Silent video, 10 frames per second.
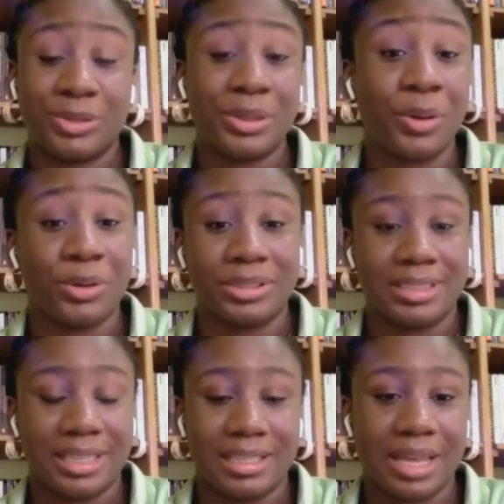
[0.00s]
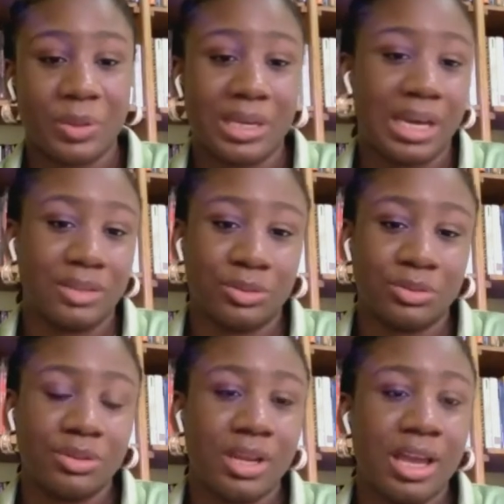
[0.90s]
doing all the tests that we can do
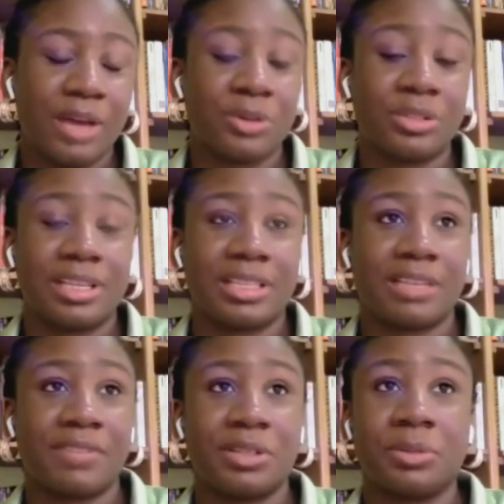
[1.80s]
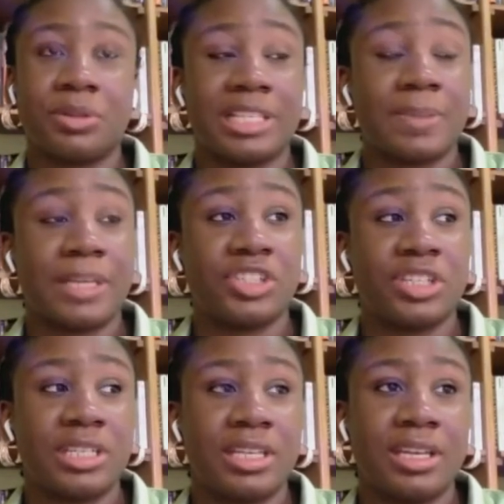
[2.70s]
and all the tests available,
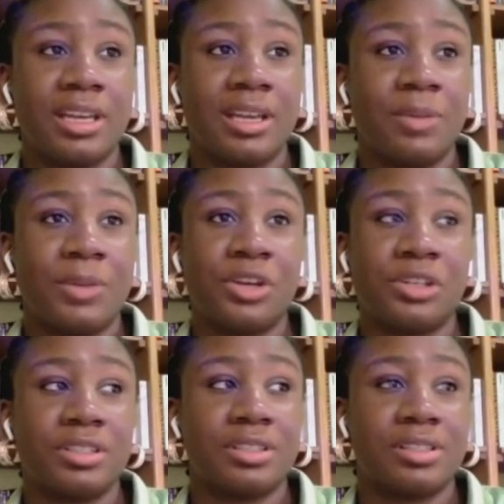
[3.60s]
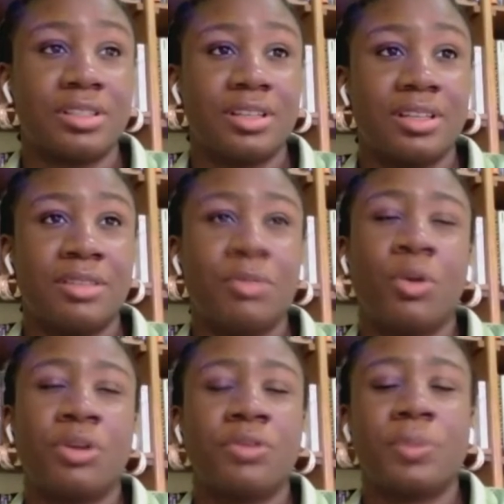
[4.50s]
especially because
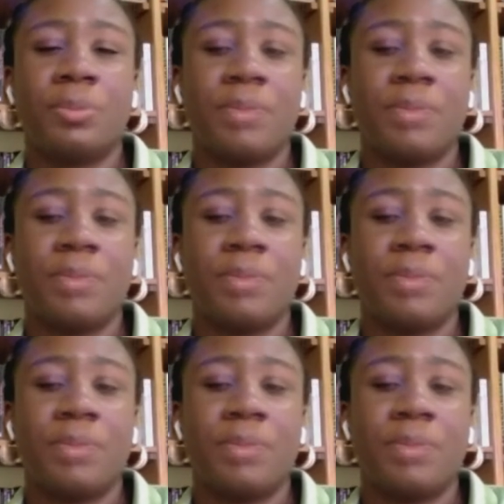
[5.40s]
one of the